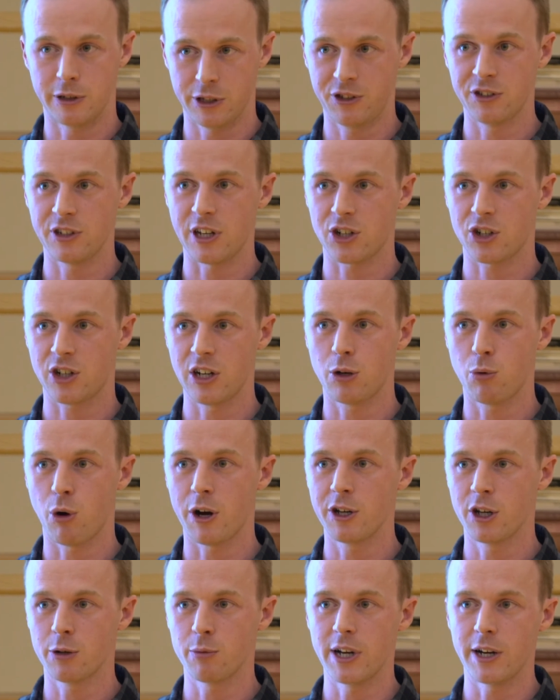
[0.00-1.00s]
This is actually
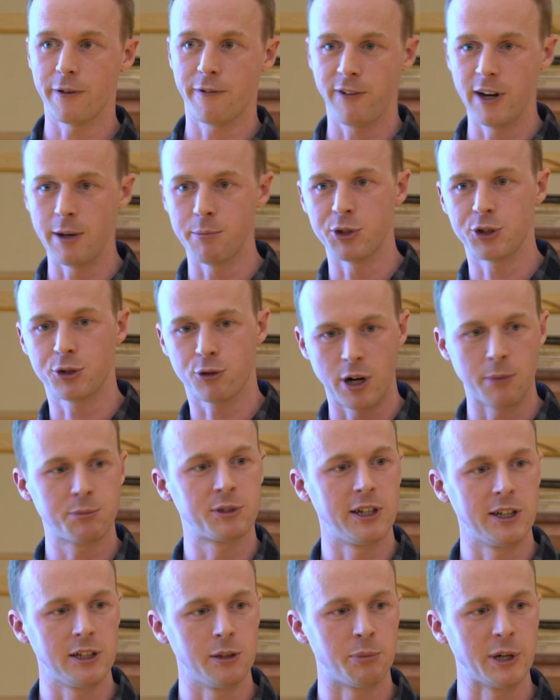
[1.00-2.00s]
quite a good way to flip the
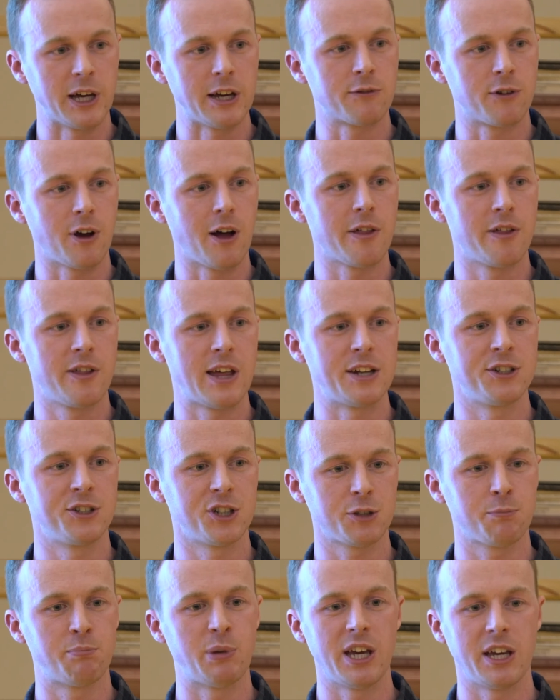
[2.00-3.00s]
script a little bit rather
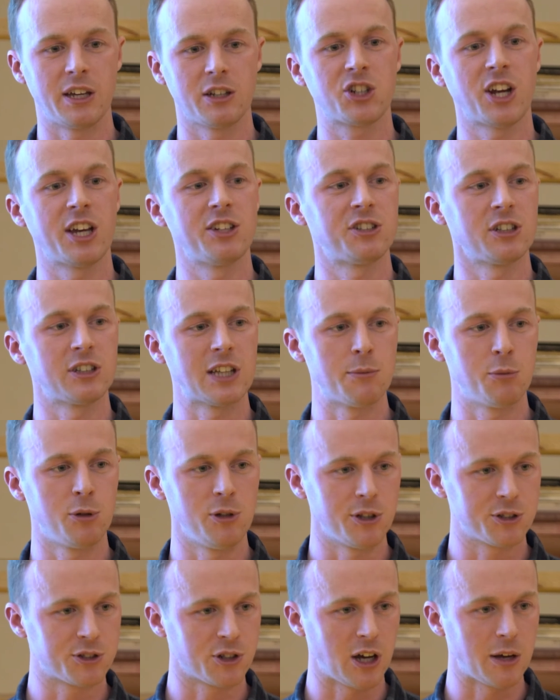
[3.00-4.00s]
than just chasing
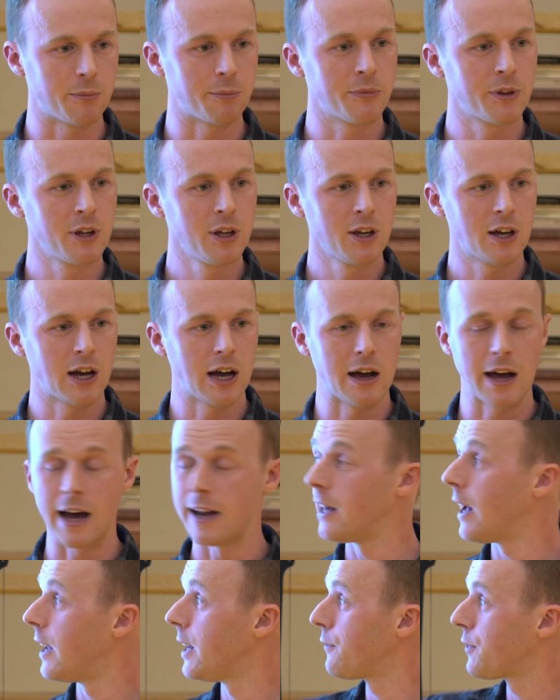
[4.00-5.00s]
them all the time.
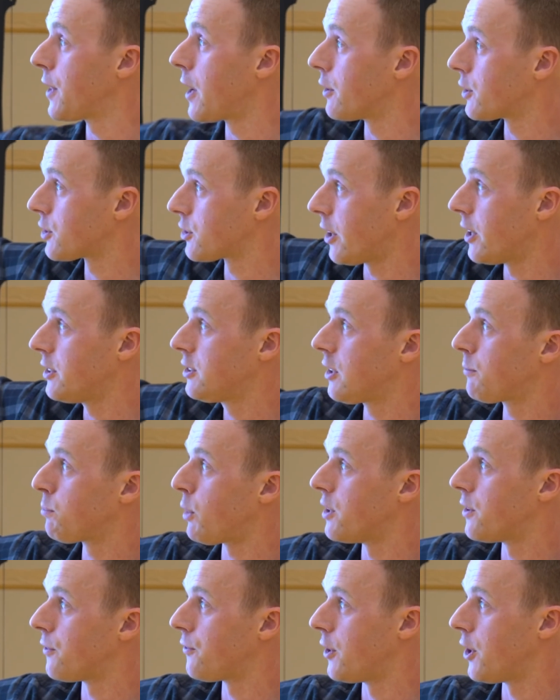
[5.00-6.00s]
And if they're
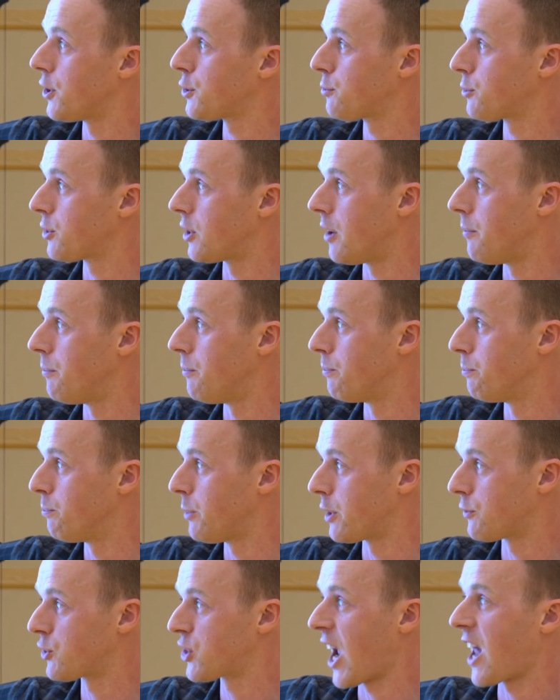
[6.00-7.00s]
excited by the first
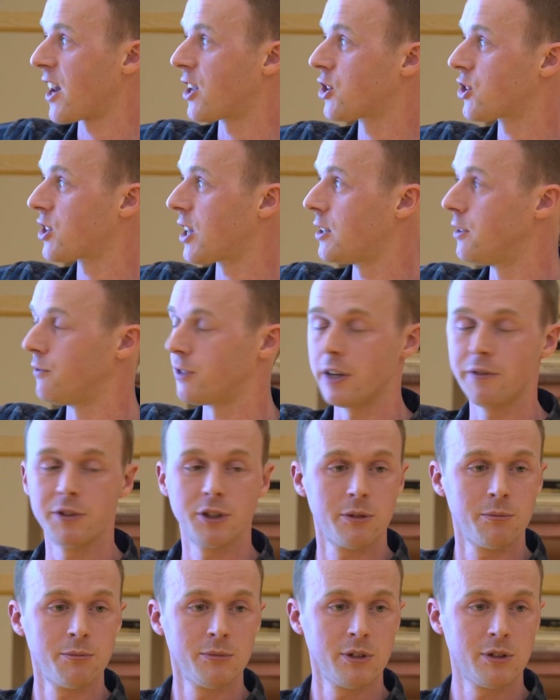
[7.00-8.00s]
bit of challenge that you've
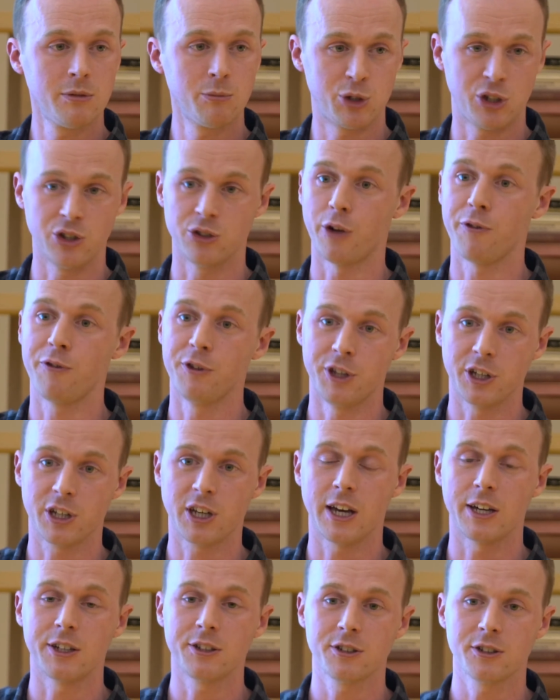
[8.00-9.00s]
given them, which is often
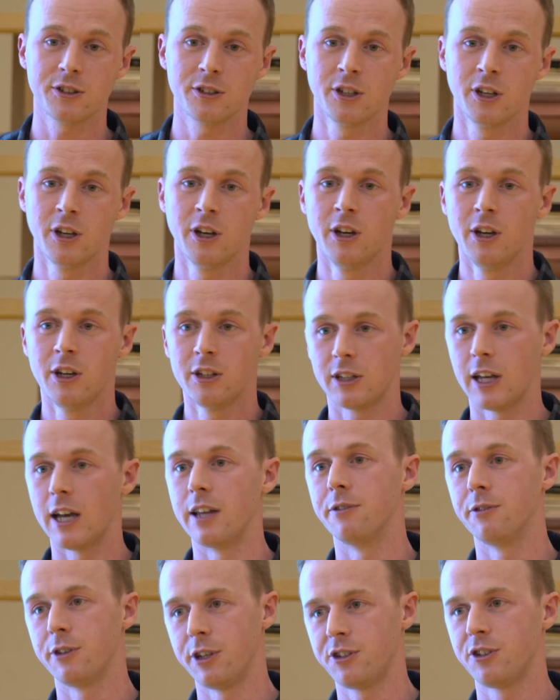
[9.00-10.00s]
the case,
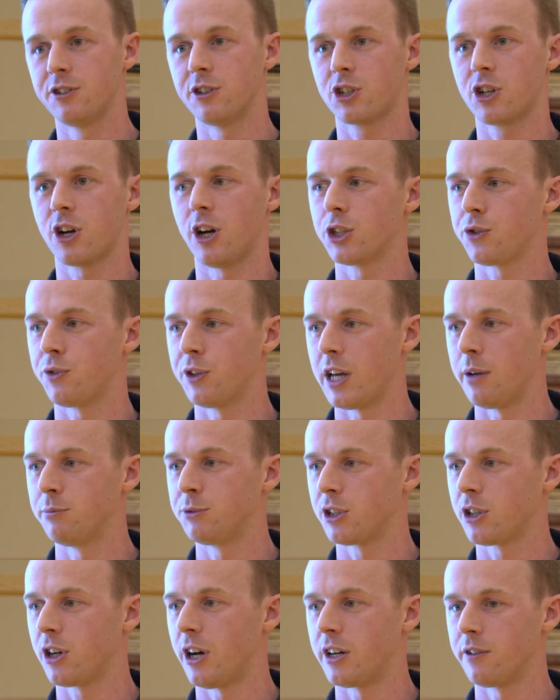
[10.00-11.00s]
then this is a chance for
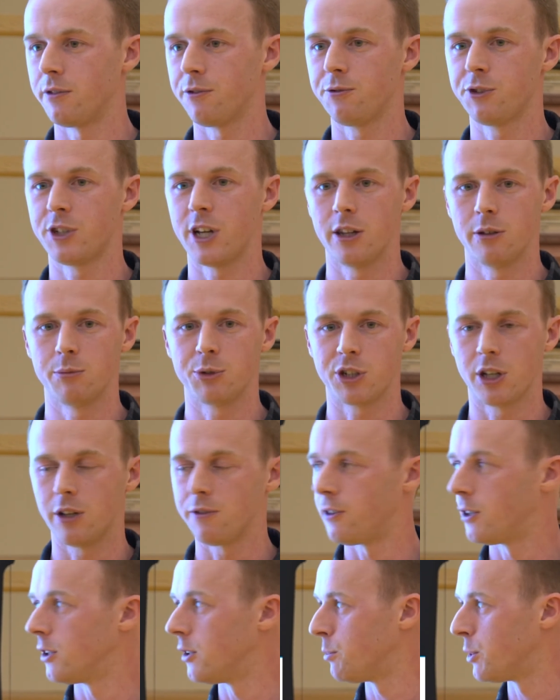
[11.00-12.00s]
them to kind of sell
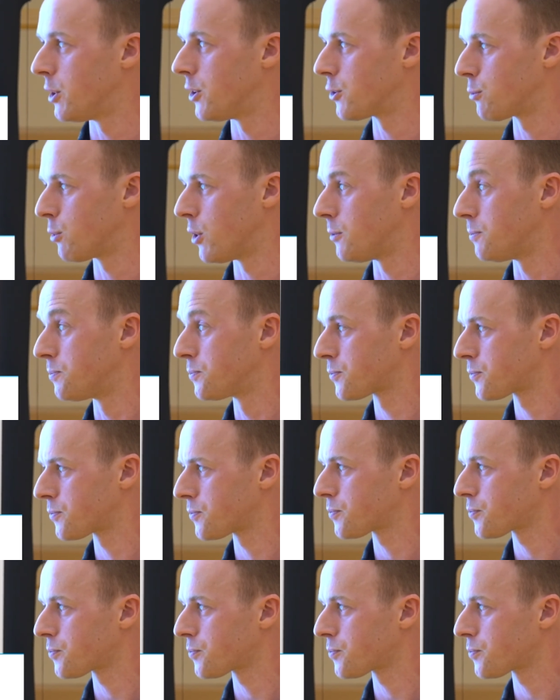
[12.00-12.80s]
themselves a little bit as well.